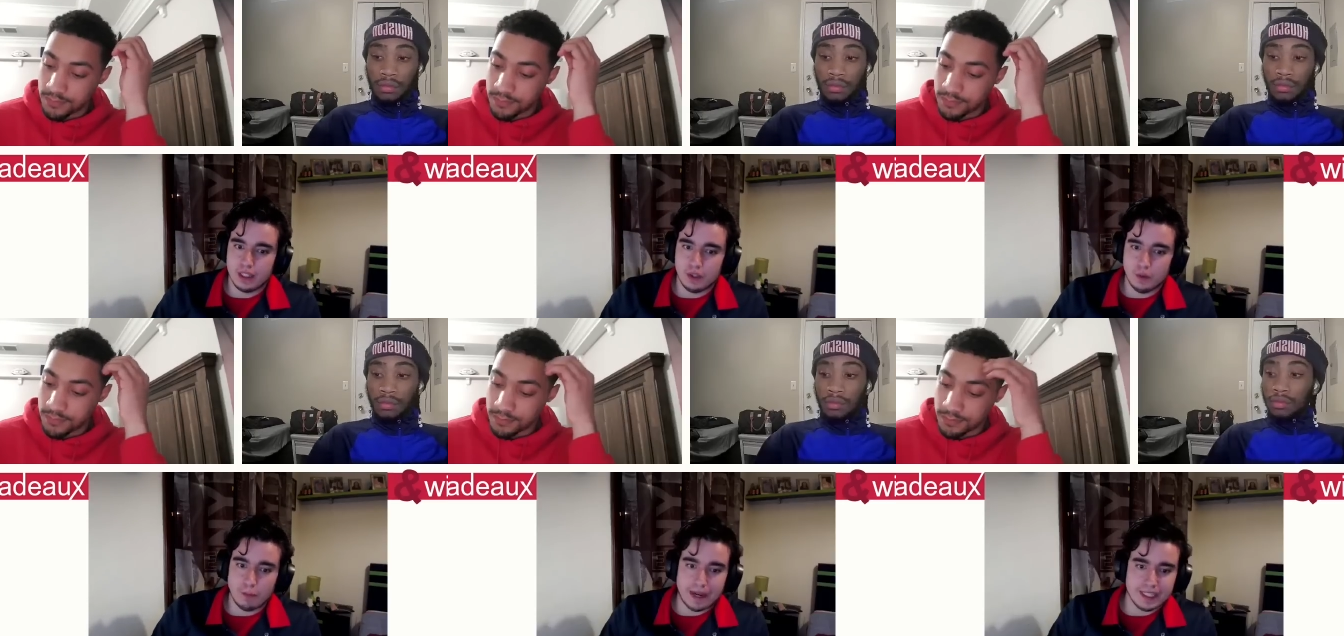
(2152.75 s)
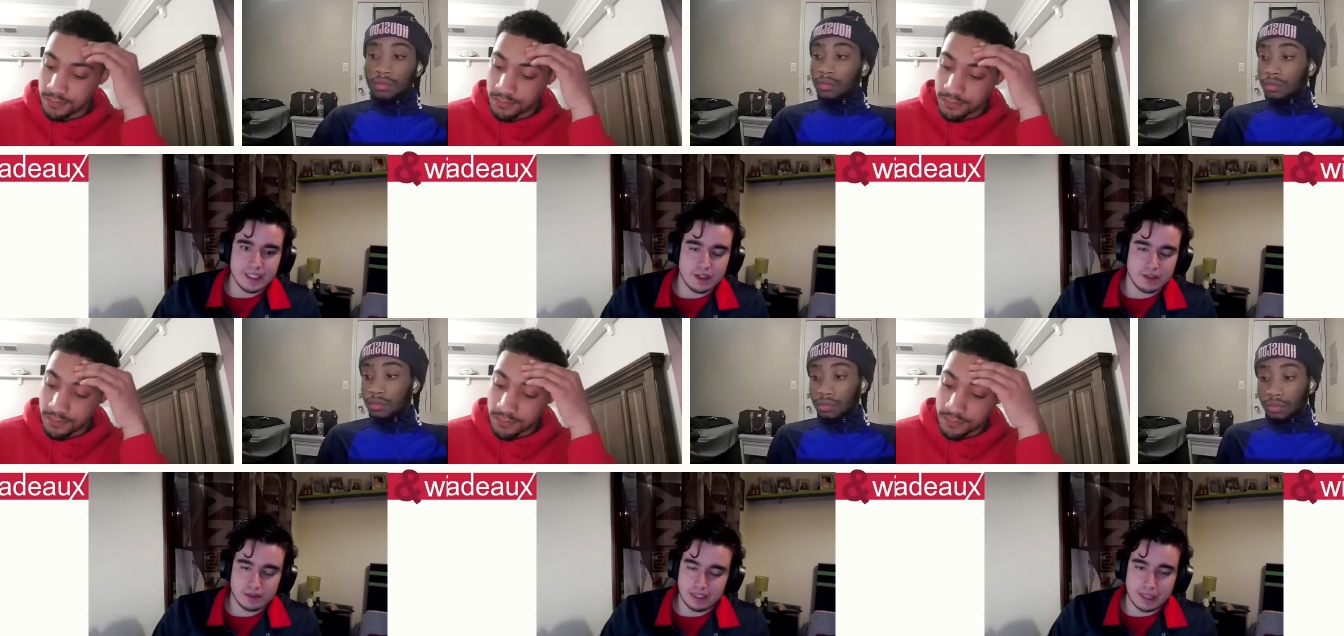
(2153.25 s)
Speaker 1: you might not,
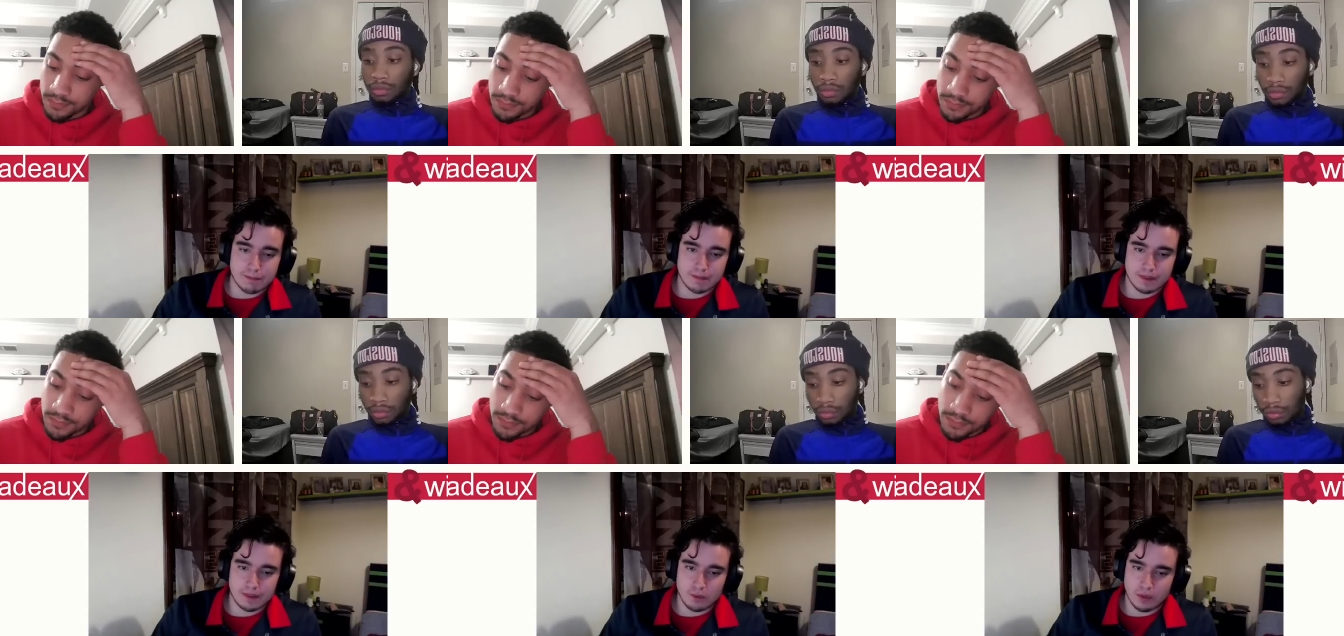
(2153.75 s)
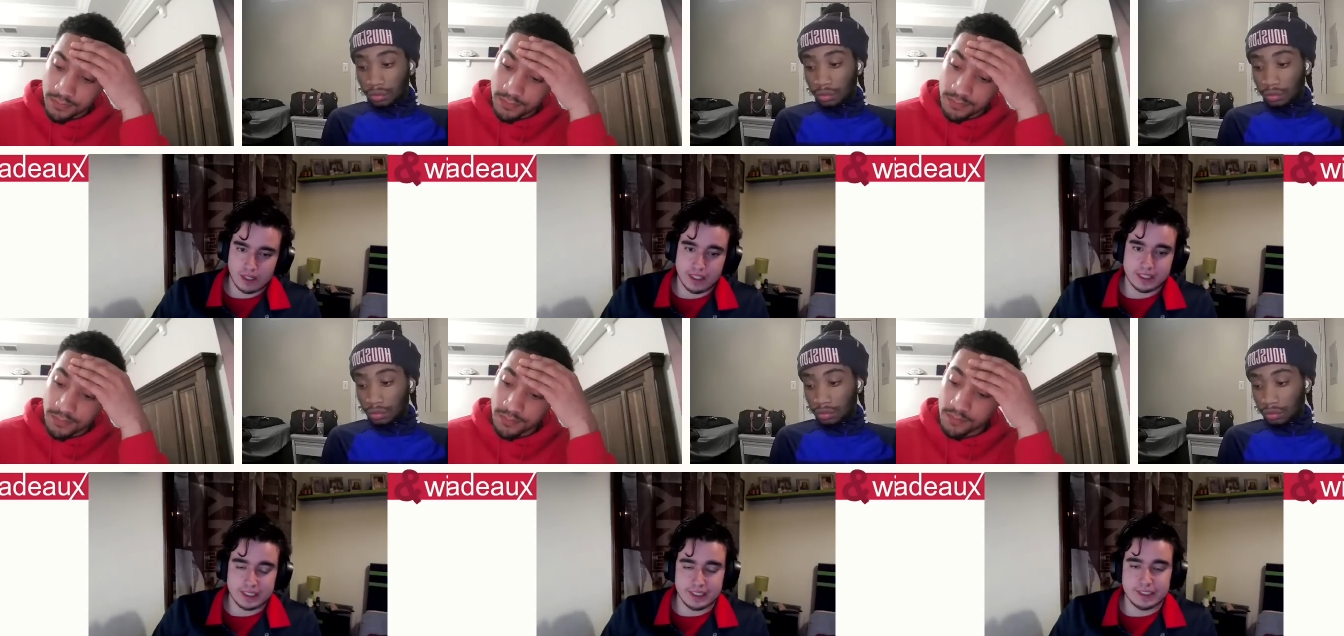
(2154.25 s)
that
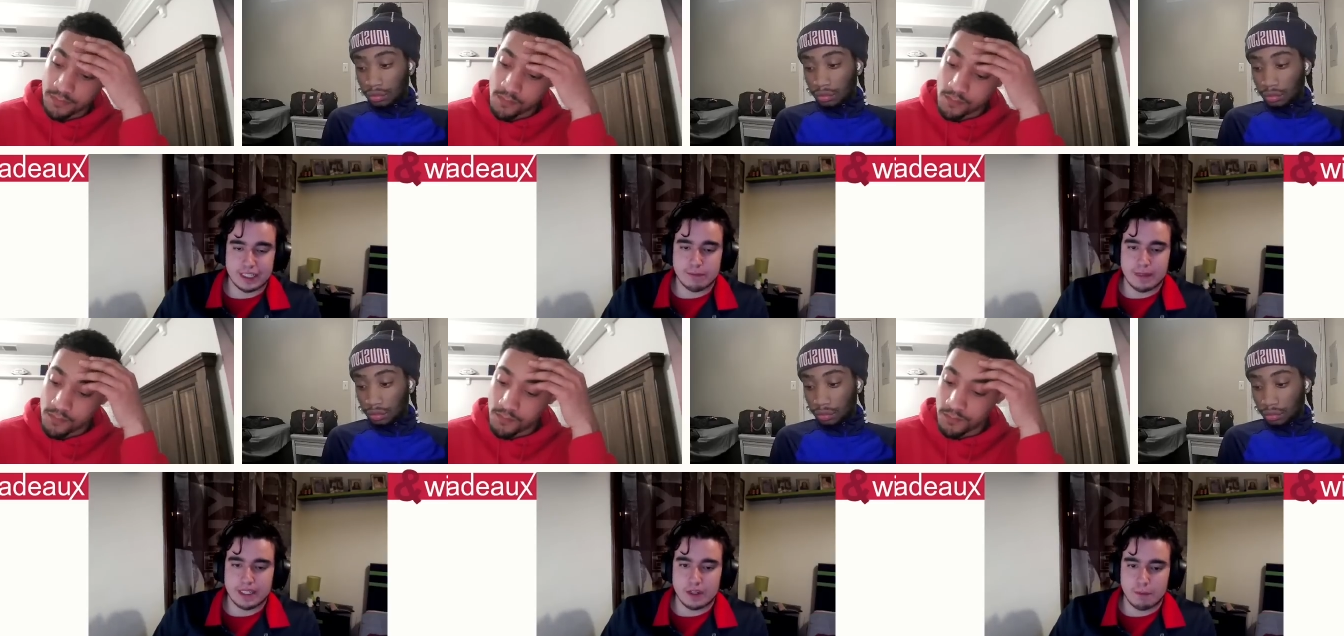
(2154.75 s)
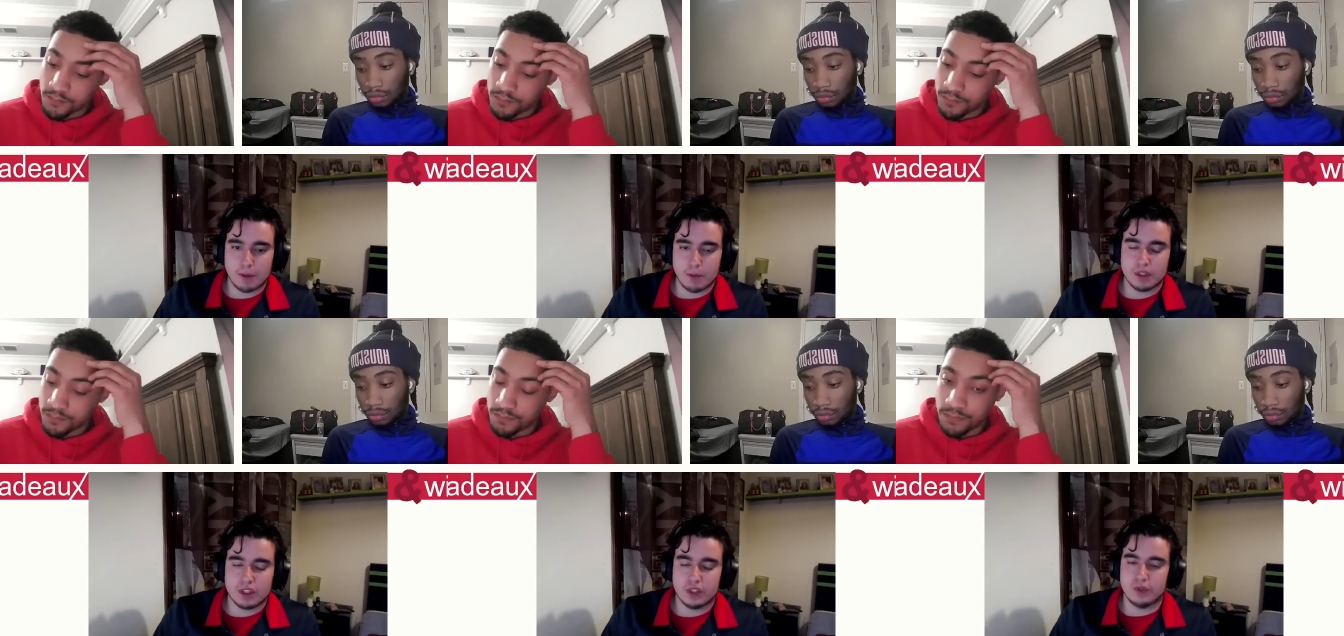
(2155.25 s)
his skill set might not be
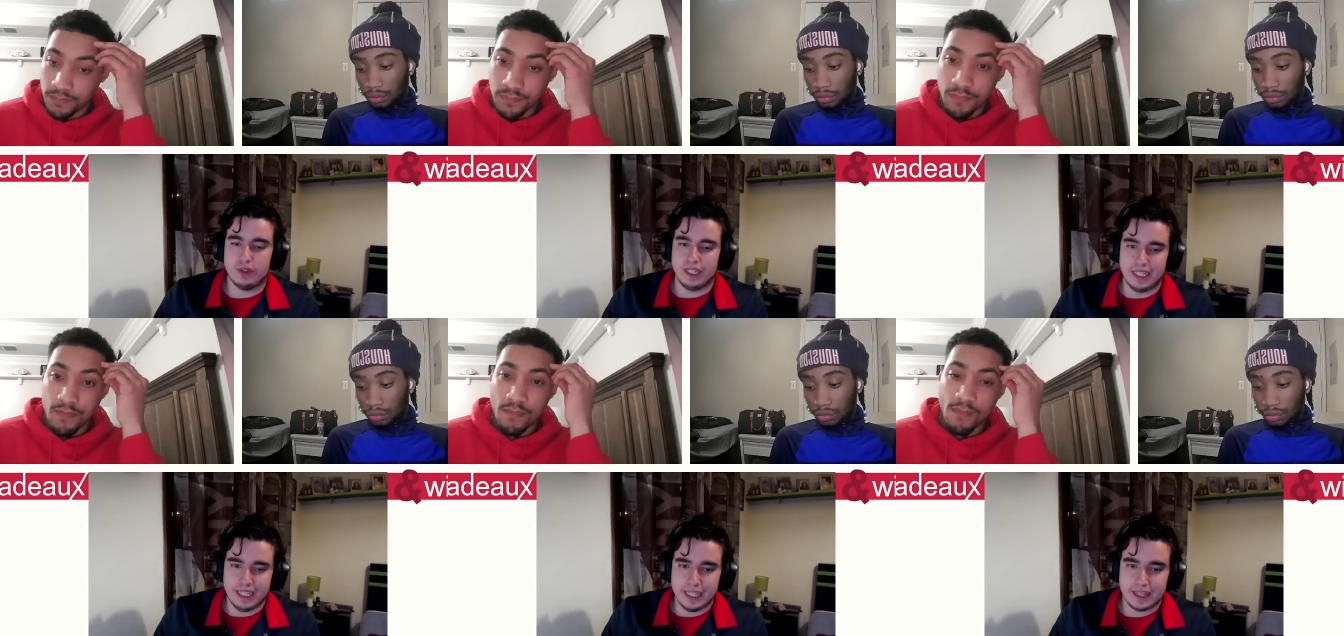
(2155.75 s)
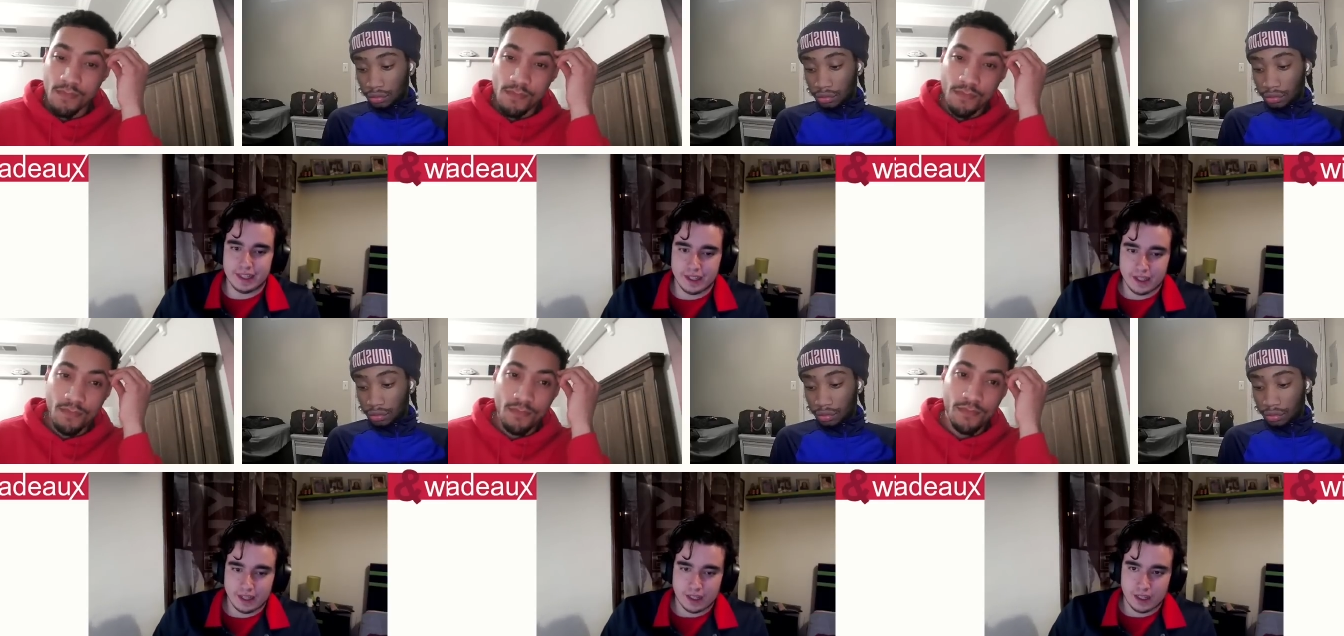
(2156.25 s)
what you need
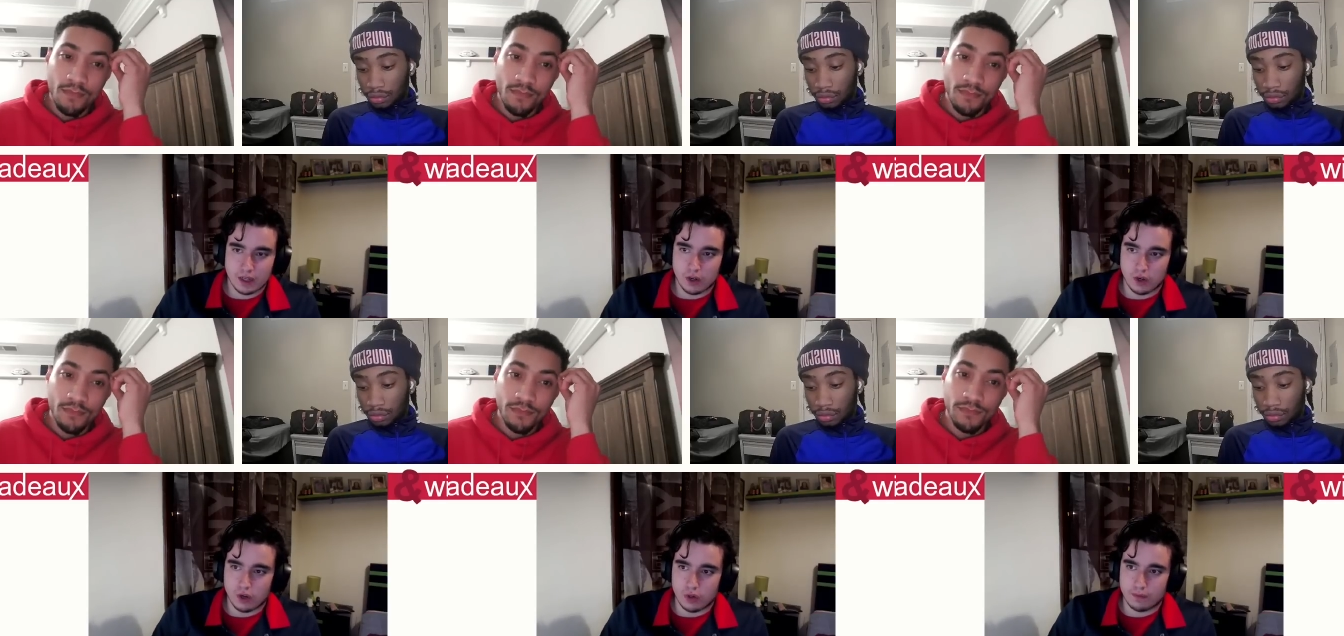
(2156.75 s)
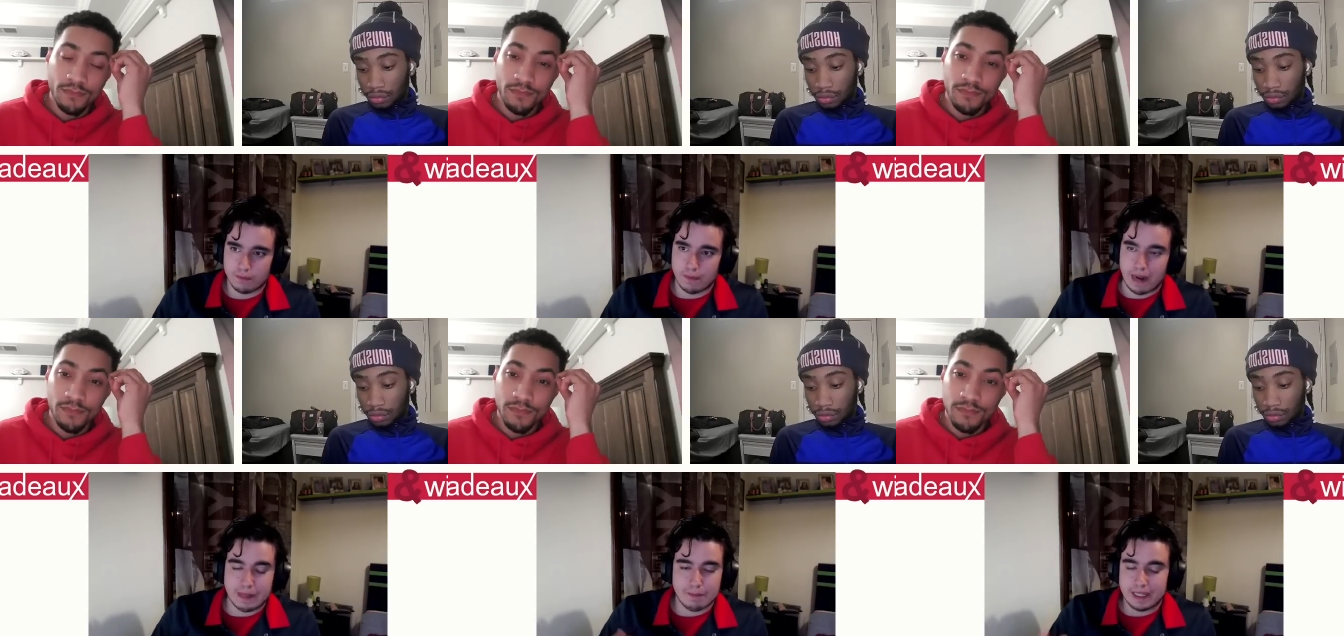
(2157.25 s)
or
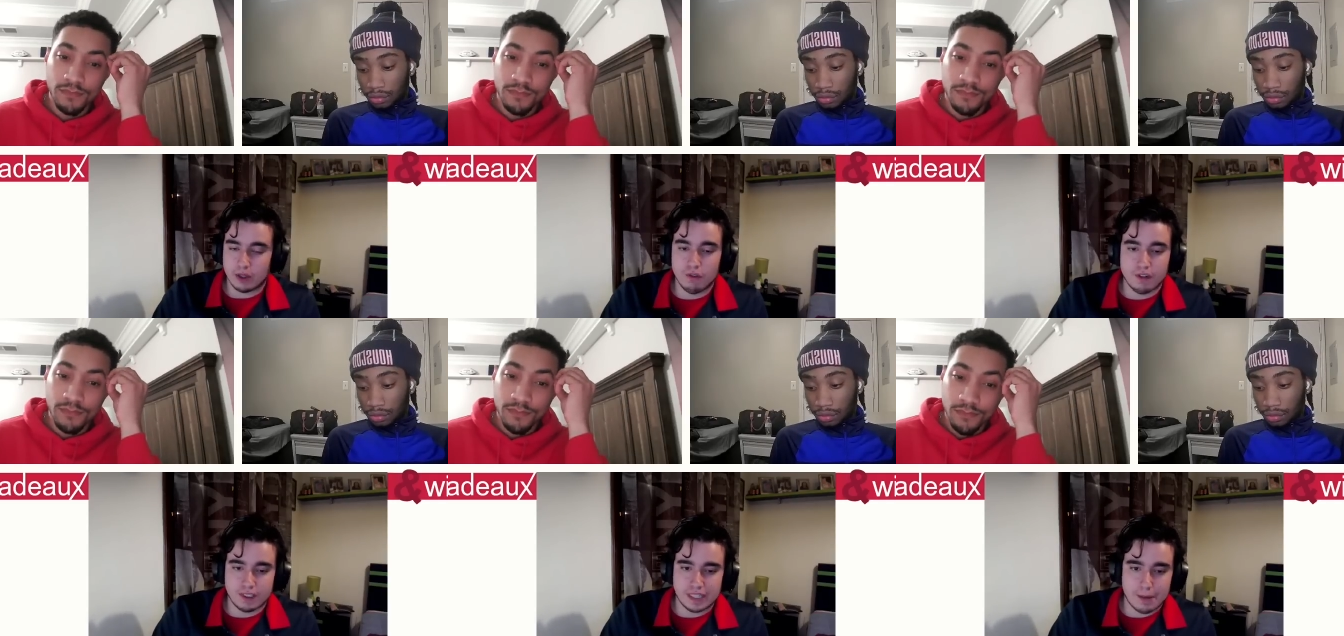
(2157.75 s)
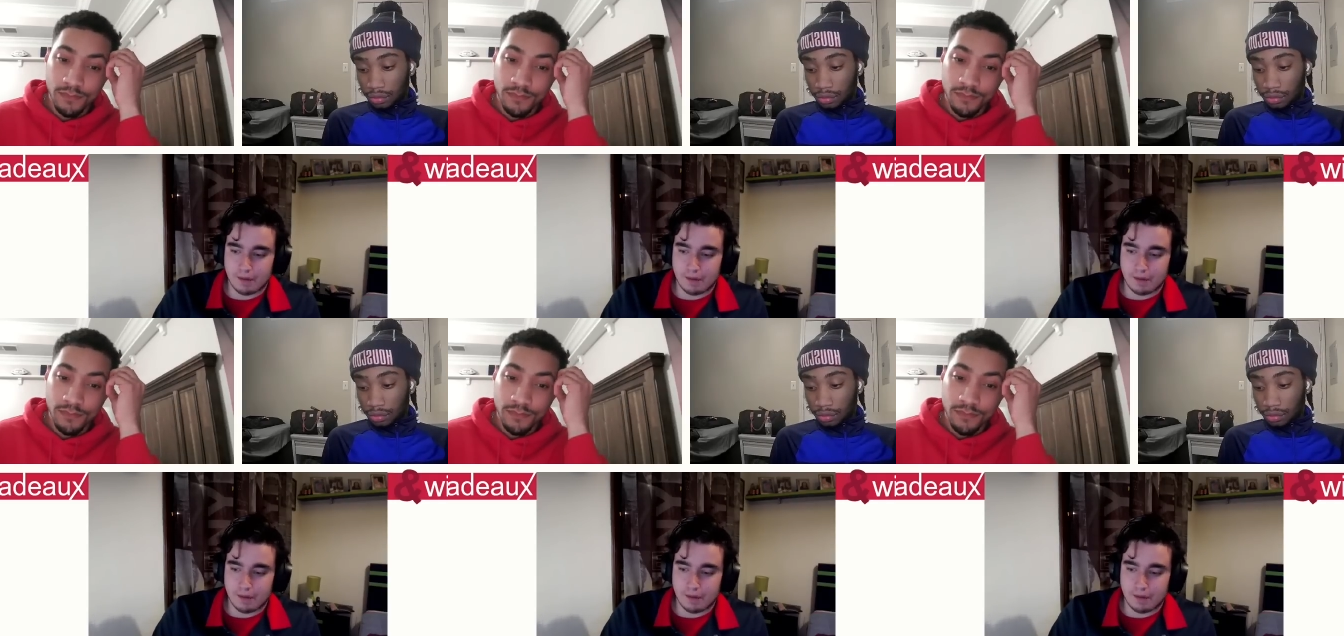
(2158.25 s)
might, might overlap.